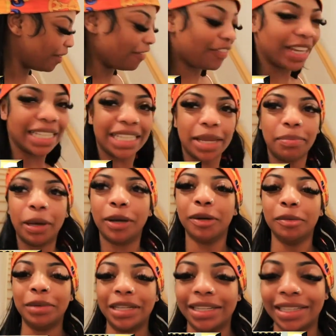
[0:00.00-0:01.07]
fancy
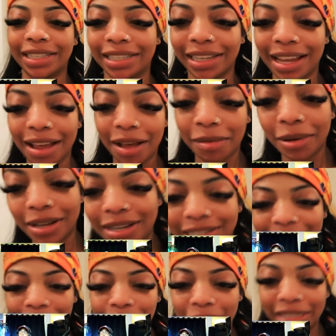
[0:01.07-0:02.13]
Pumas
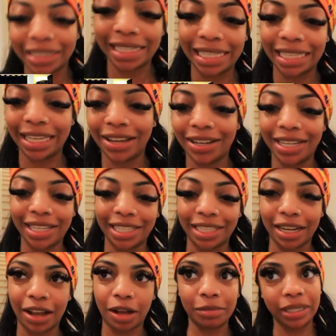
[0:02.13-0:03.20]
because I'm about to sell
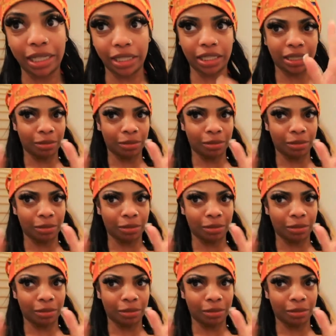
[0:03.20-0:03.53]
these, y'all. I'm selling